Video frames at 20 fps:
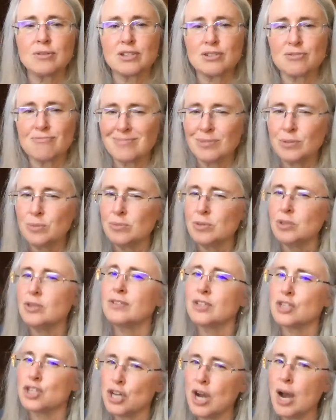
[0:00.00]
more of
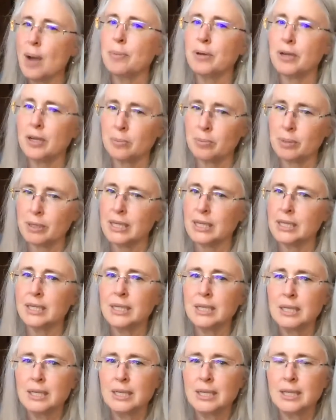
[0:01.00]
a chopping blade
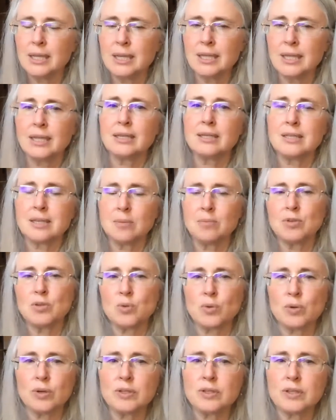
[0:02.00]
than some
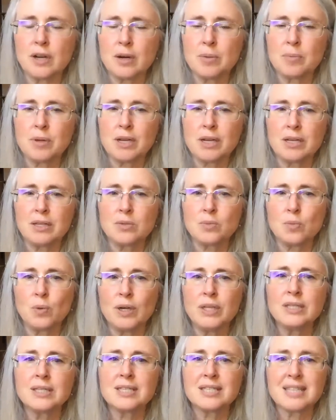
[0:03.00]
swords are, because
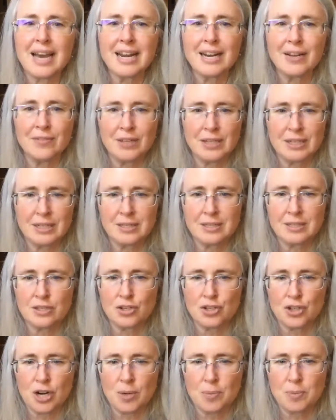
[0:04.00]
one side of it is the
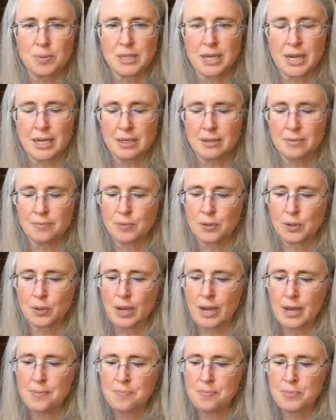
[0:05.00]
sharp side,
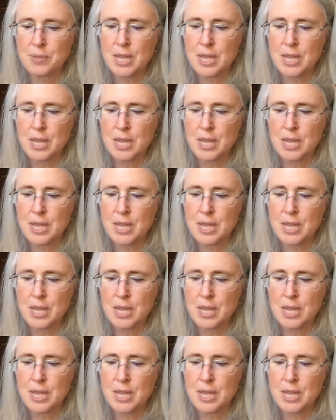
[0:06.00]
okay?